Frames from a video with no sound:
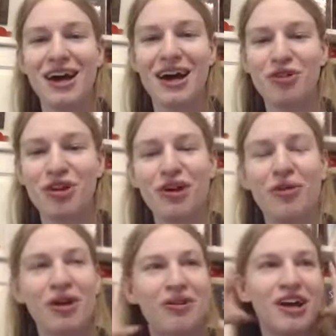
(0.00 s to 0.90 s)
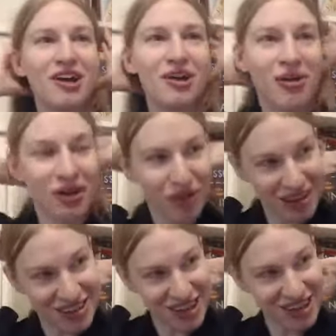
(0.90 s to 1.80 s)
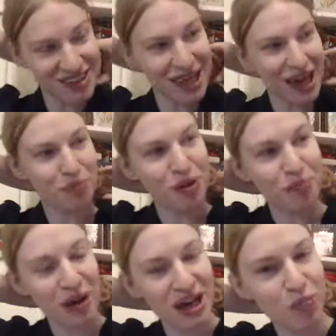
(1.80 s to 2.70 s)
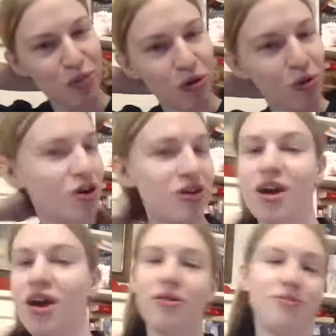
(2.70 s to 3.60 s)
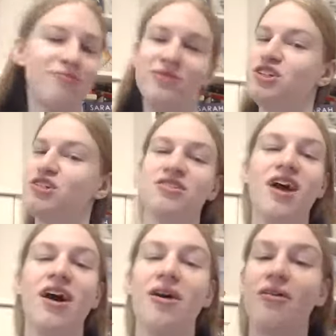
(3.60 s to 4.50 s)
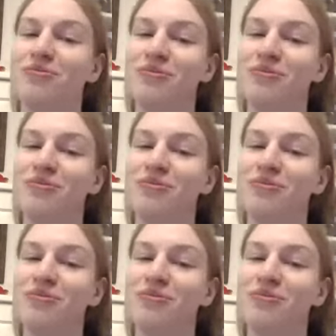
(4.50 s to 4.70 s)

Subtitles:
I could go on a rant against that, but penny per word, no. Just no.